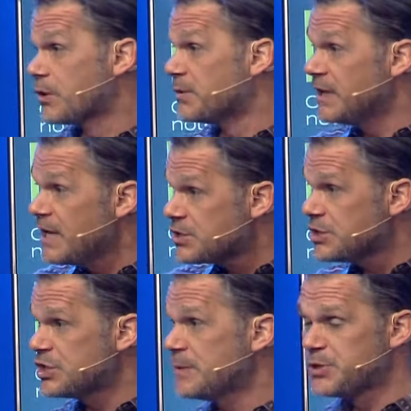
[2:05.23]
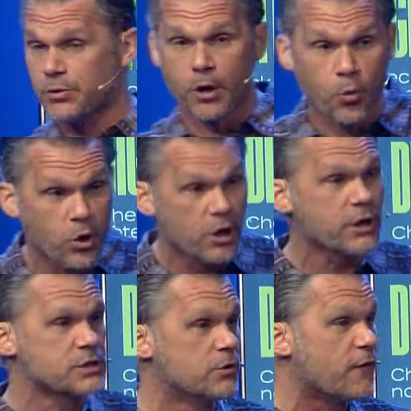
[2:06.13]
to our relationships, to our
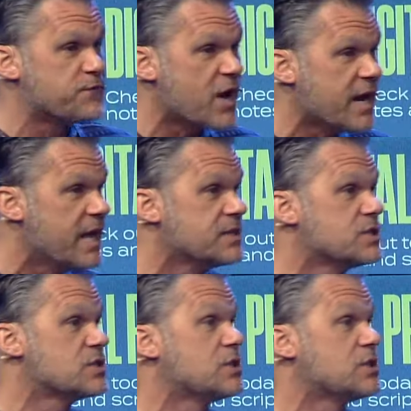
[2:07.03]
work, to our finances,